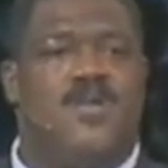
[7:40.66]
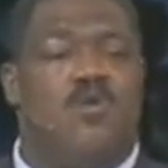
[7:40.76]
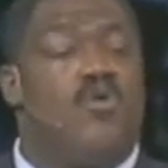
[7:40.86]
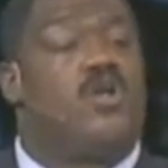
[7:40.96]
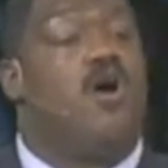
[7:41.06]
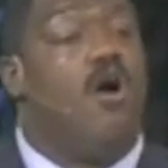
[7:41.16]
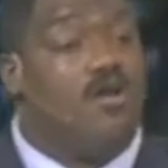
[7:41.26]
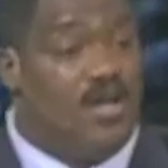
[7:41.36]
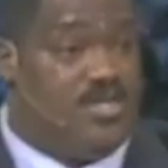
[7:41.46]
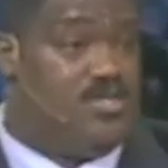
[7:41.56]

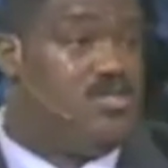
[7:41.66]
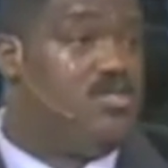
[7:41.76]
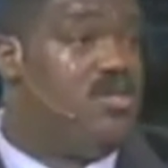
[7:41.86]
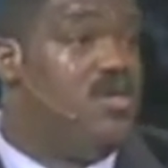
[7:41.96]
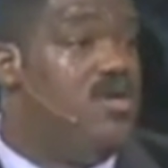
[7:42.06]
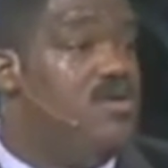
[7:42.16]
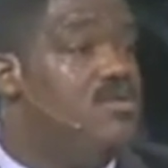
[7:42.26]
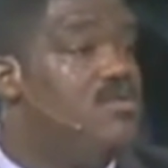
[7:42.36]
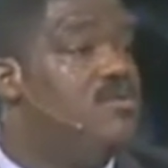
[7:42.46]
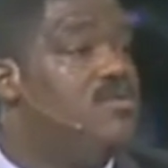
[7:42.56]
Regardless
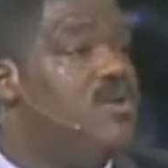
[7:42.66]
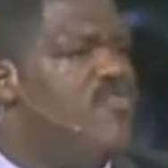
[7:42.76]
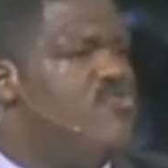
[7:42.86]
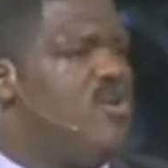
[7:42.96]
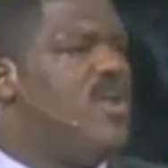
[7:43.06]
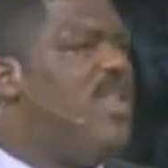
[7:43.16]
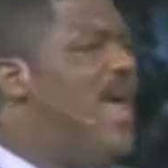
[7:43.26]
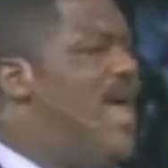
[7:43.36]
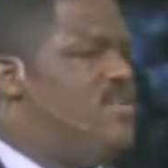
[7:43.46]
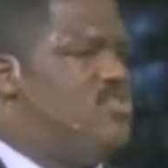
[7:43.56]
of your
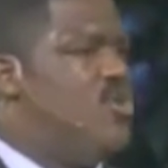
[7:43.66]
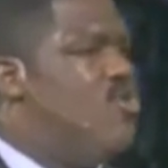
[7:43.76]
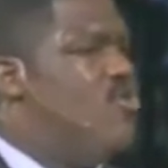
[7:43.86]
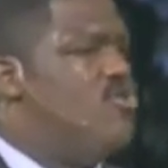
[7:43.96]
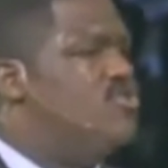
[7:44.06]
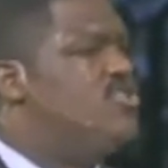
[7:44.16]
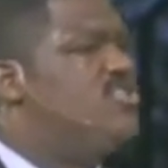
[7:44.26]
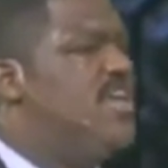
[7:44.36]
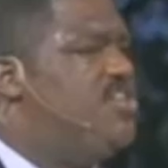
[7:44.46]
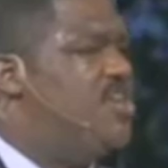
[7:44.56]
class or your
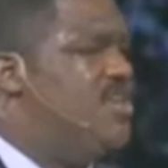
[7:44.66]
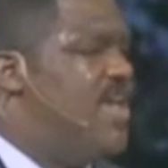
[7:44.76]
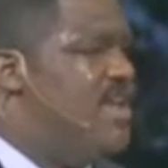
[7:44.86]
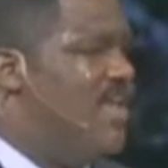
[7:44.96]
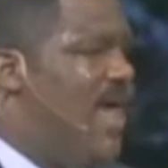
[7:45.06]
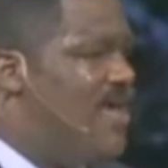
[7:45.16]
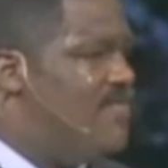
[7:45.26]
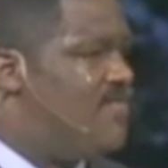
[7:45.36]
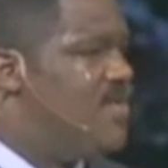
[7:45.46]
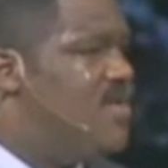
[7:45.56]
station in
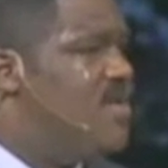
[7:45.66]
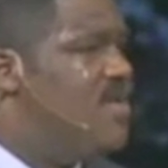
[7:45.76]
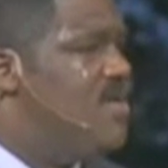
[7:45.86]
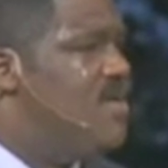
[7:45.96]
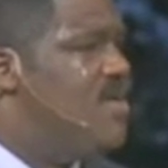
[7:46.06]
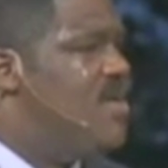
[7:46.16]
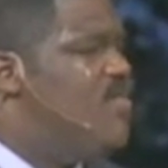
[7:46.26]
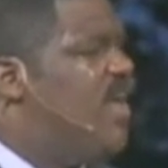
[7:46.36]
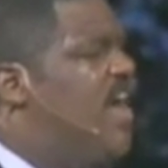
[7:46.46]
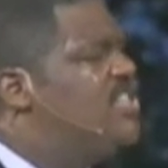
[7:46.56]
life.
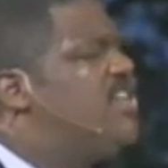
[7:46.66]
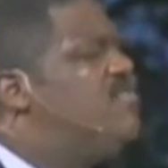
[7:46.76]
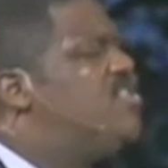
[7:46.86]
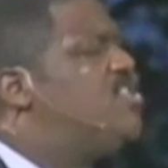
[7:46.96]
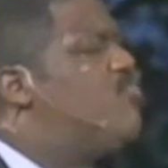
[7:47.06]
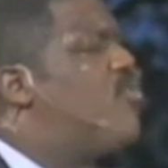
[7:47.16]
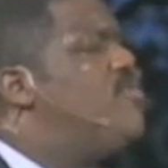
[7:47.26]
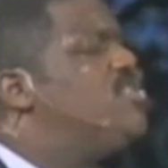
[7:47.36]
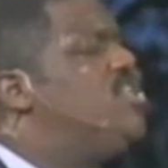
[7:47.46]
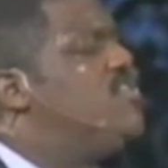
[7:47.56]
Because of the
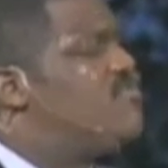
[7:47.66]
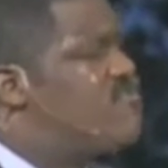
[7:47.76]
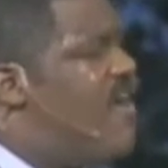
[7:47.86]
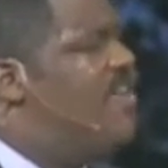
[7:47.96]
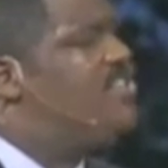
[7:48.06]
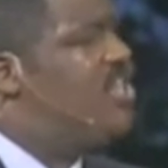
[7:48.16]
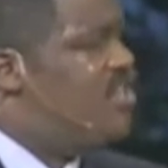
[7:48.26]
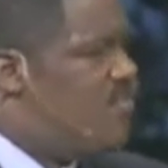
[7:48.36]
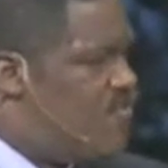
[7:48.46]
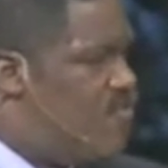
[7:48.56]
supremacy of Christ
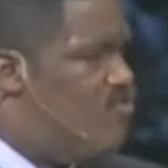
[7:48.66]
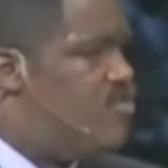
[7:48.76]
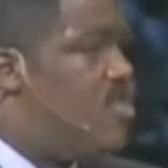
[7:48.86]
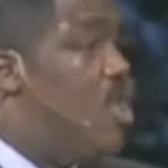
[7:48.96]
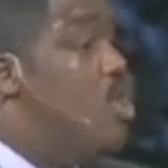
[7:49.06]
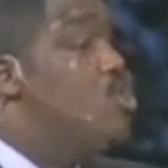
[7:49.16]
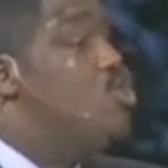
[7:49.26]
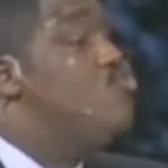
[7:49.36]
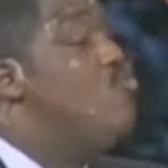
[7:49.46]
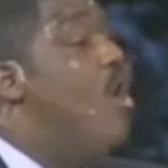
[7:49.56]
in truth,
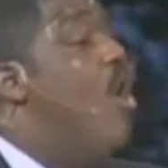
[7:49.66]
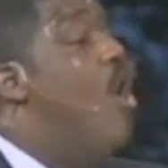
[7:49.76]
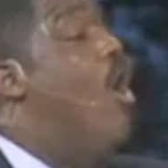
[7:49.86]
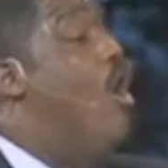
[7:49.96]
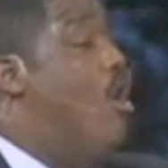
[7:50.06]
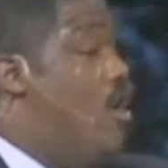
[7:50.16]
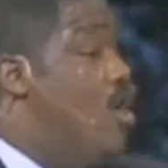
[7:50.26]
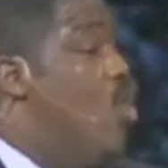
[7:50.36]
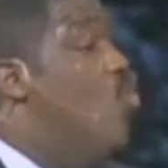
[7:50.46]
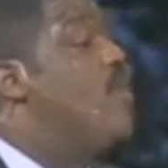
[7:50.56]
you are
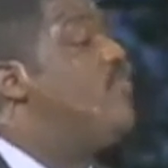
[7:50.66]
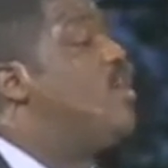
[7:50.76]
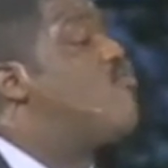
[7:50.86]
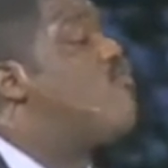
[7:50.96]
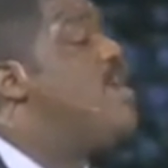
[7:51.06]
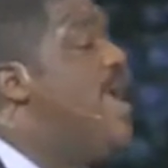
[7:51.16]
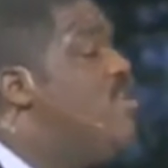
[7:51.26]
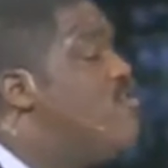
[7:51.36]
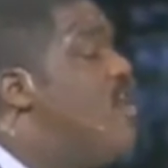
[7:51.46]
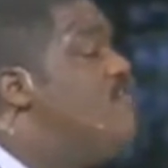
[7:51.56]
what the
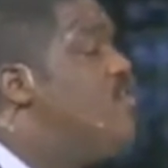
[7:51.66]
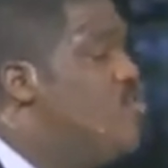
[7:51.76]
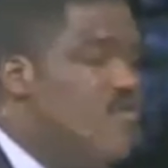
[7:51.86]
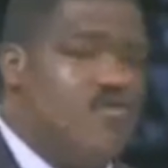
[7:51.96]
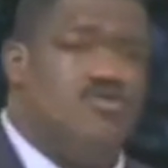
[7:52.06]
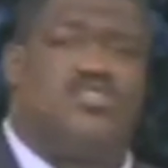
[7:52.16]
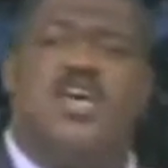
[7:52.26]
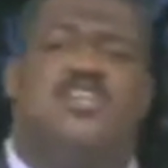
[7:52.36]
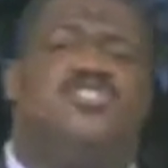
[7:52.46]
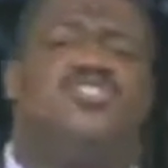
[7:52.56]
creator of the universe
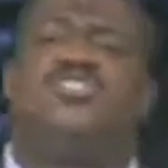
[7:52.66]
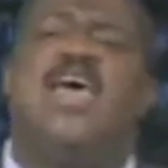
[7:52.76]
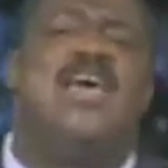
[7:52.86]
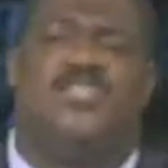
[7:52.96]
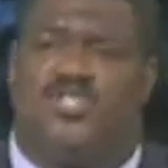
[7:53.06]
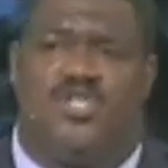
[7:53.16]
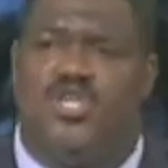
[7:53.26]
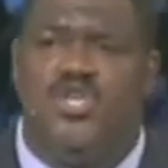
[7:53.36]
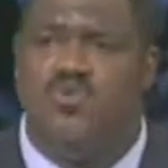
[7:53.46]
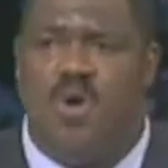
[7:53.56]
says
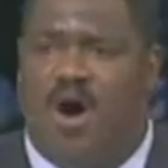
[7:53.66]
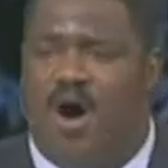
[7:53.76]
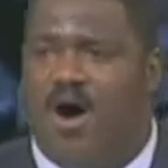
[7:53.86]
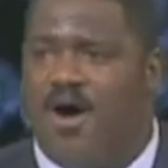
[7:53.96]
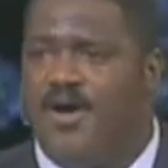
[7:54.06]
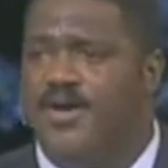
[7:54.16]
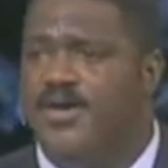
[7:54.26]
you are.